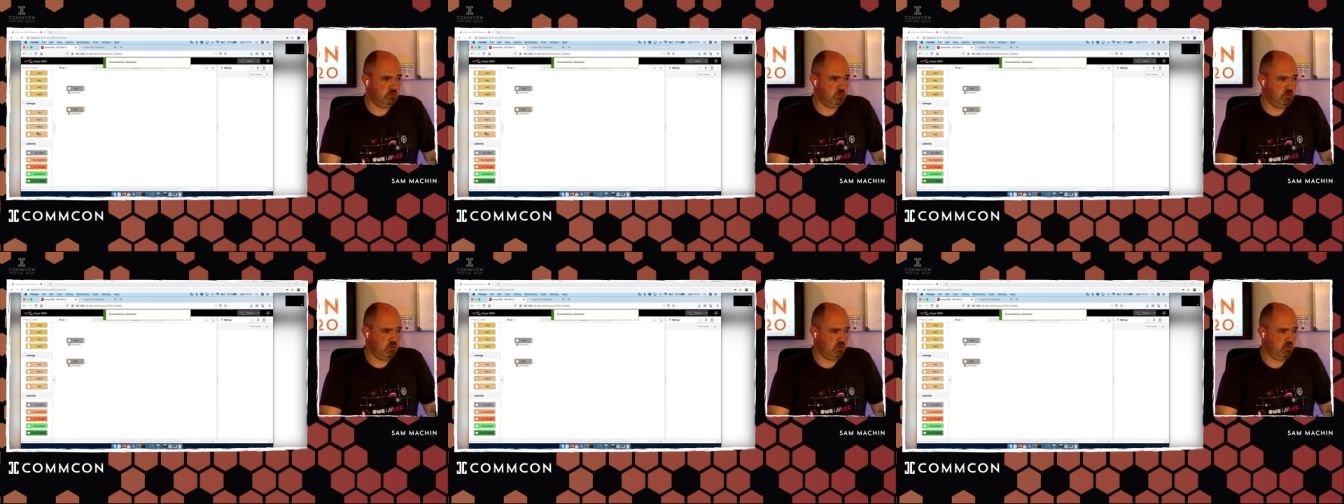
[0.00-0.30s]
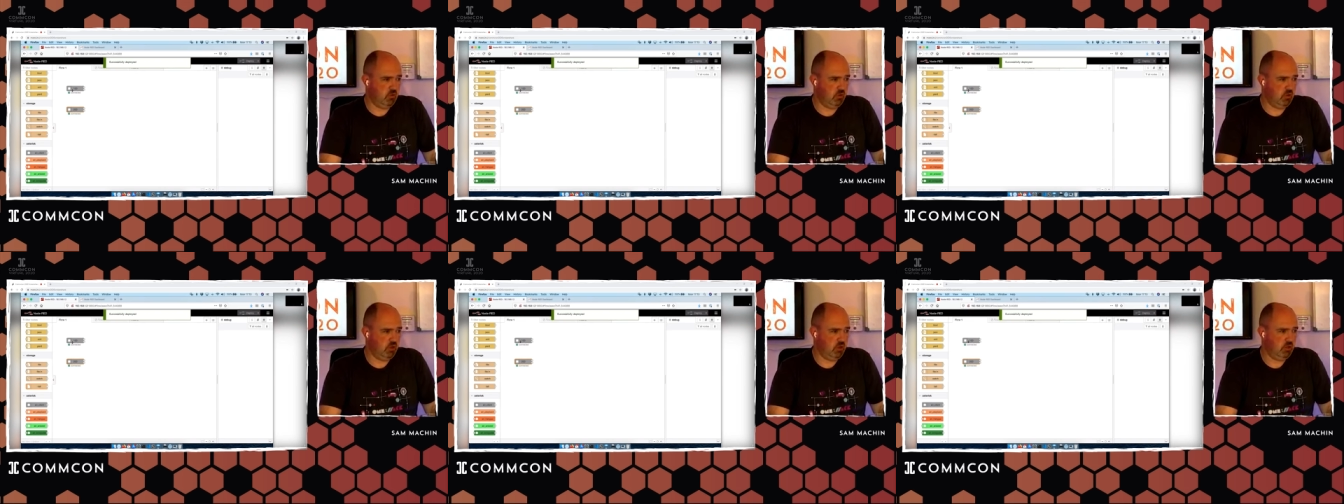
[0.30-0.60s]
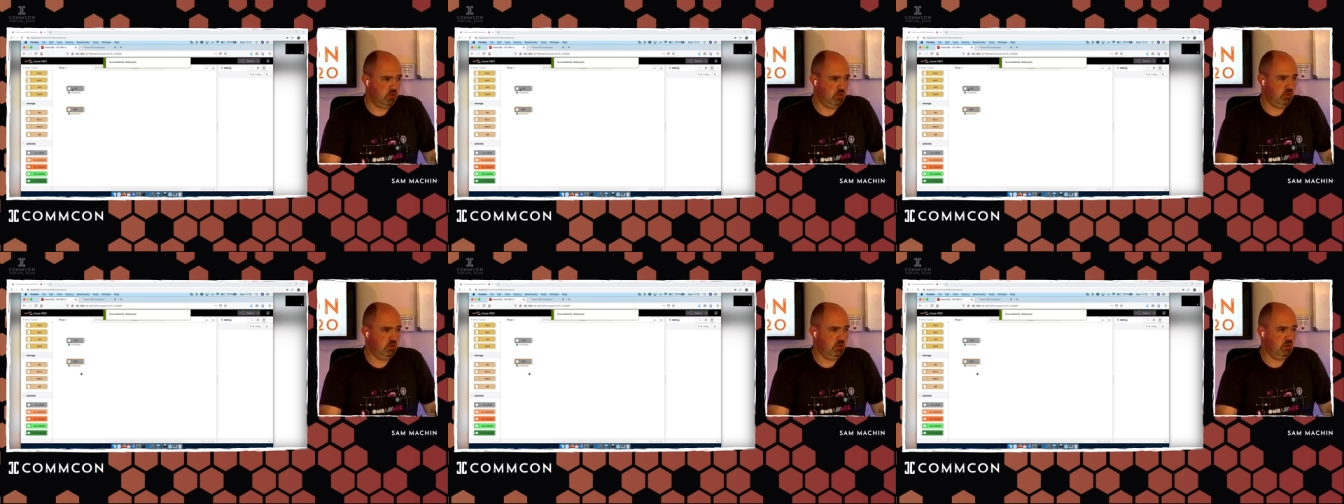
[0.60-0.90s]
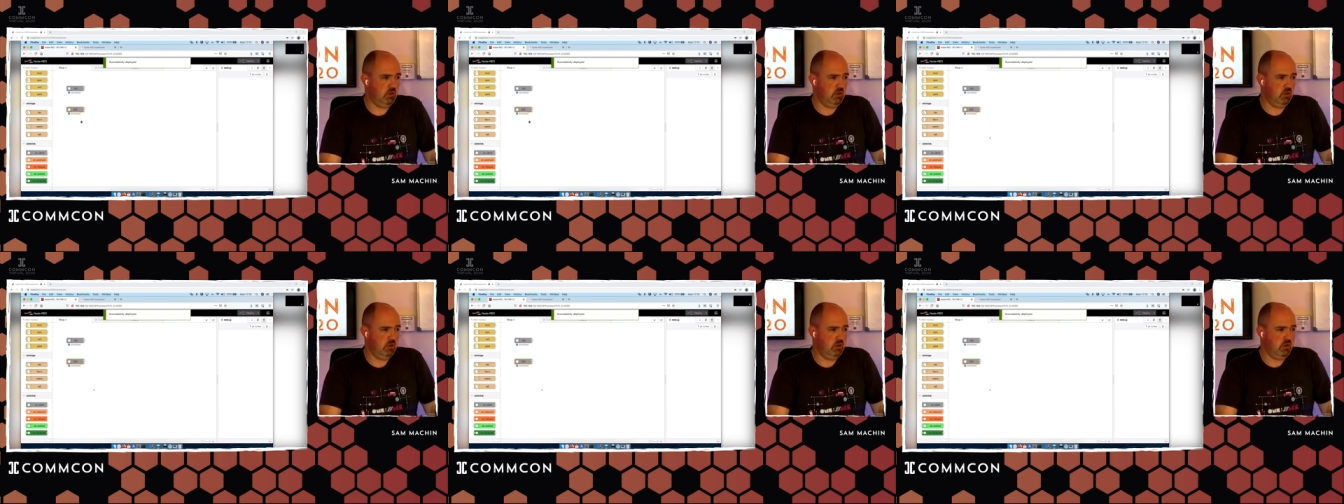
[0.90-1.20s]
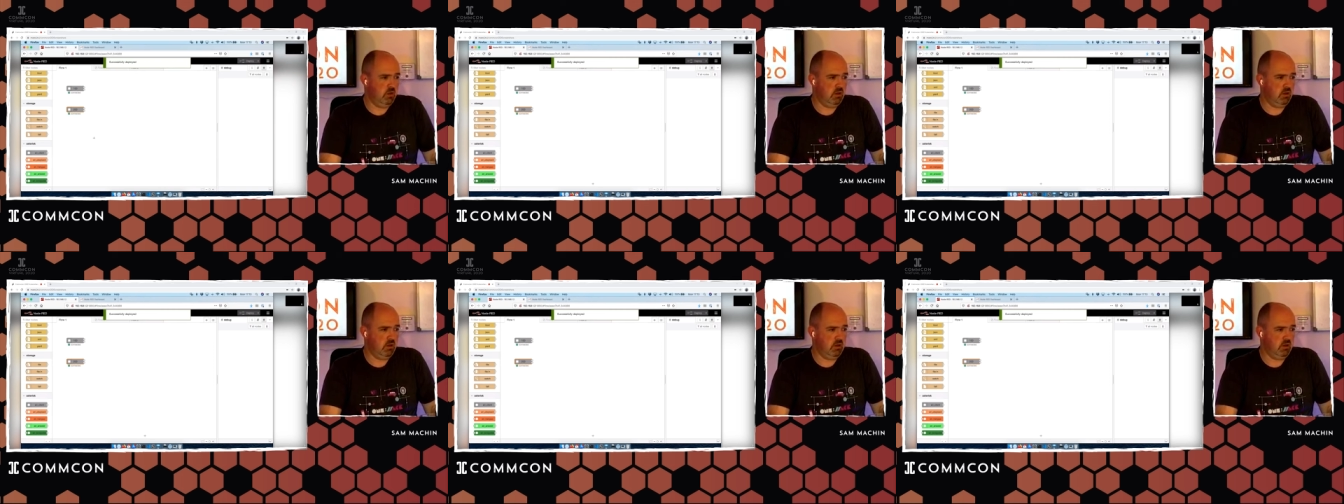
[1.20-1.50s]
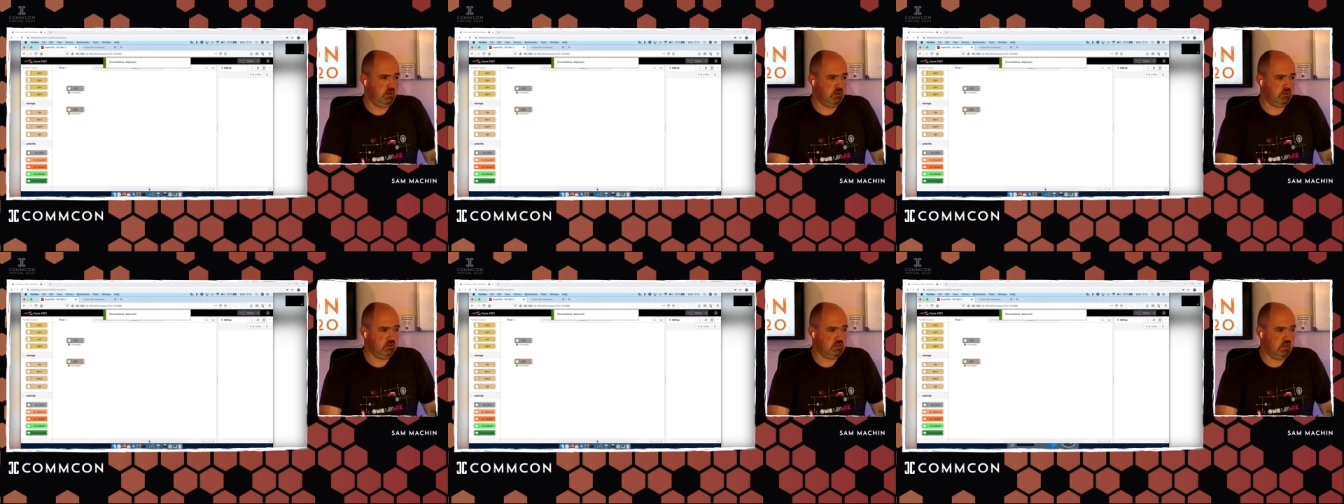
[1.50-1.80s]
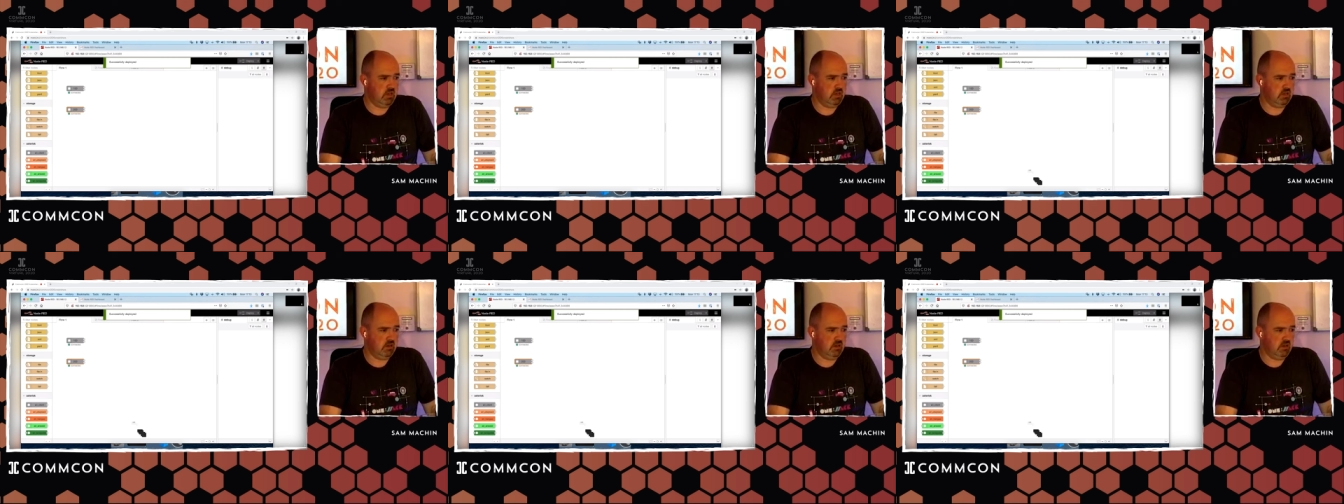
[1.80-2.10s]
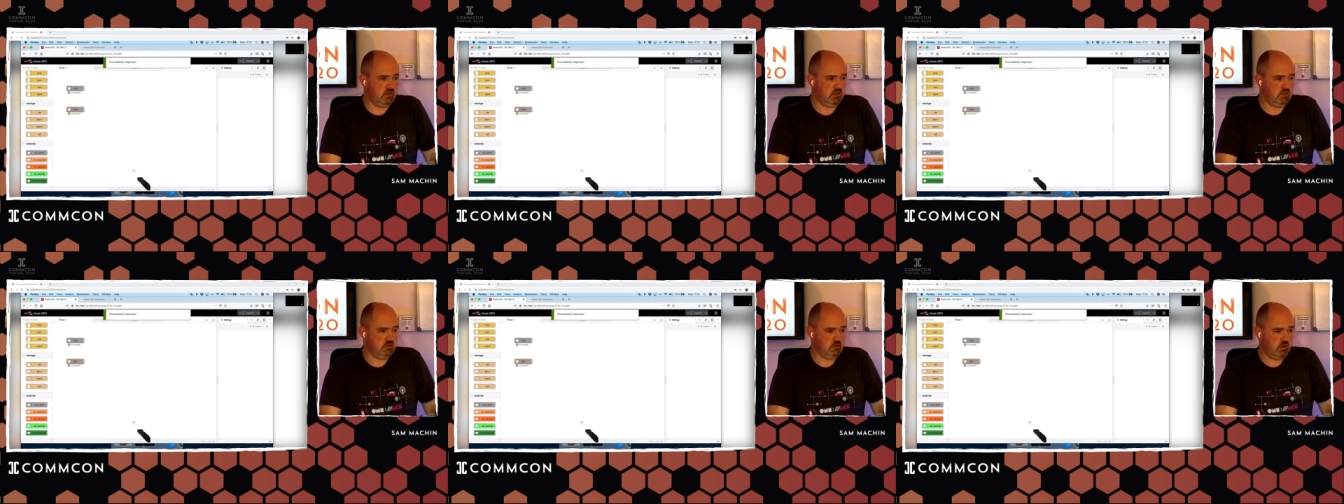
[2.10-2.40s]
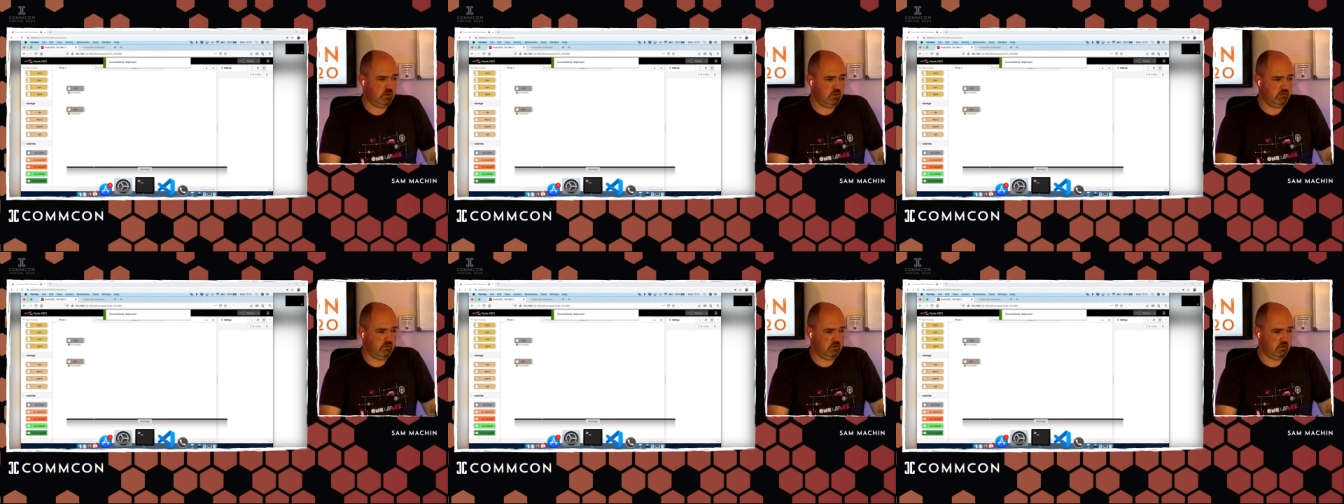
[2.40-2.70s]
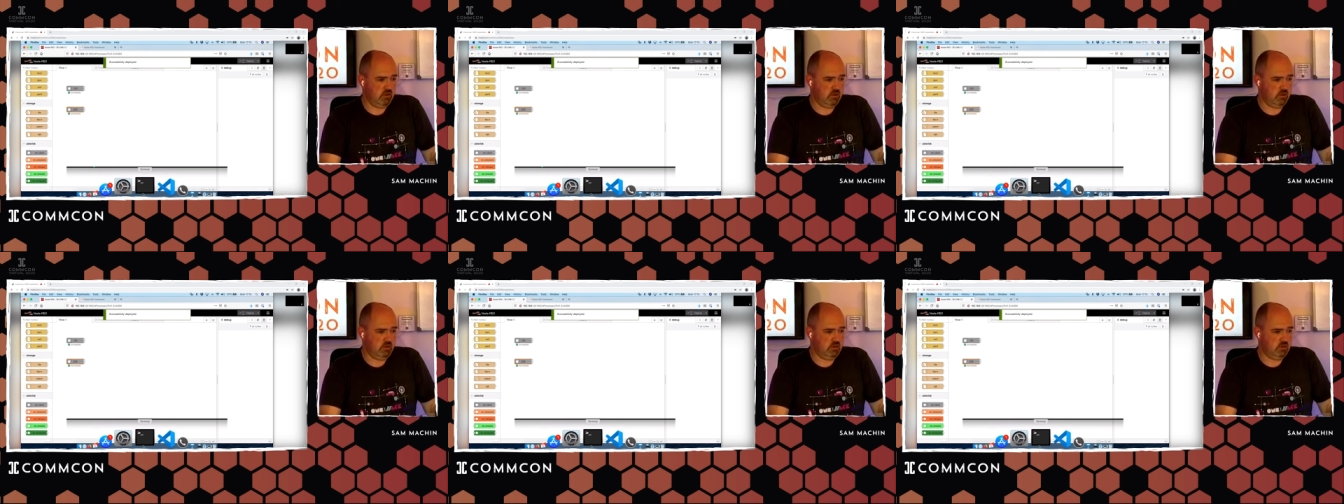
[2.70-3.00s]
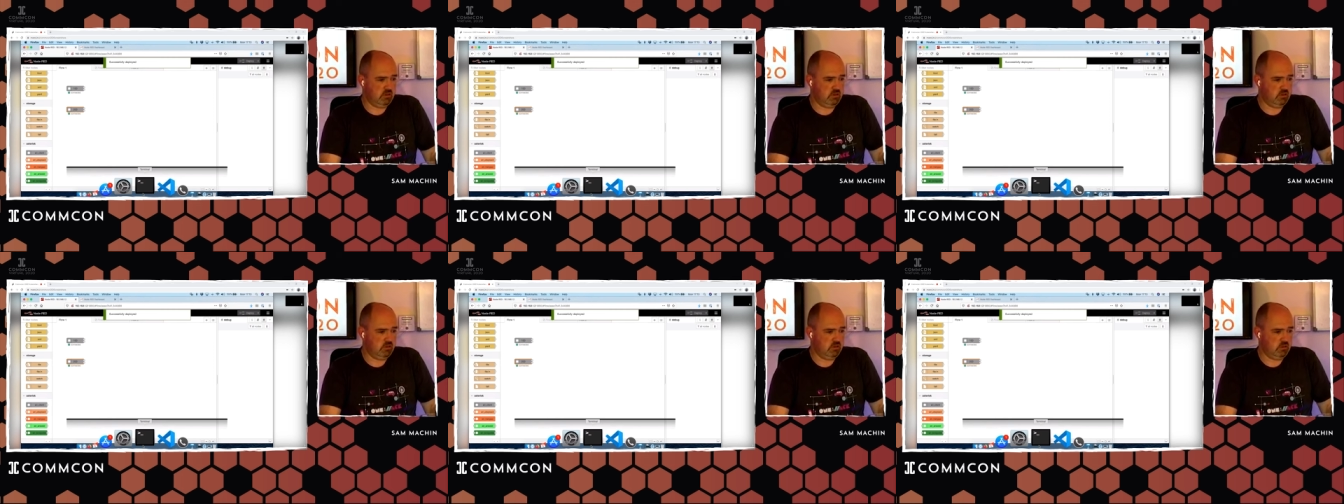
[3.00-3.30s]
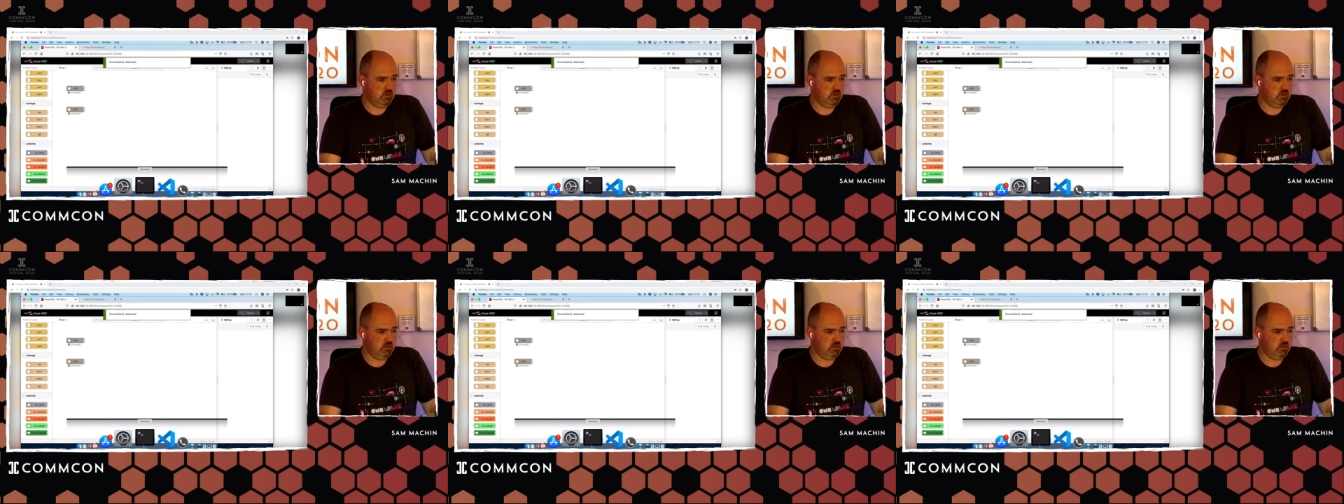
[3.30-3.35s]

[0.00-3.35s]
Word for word: deploy and it will say connected to ARI,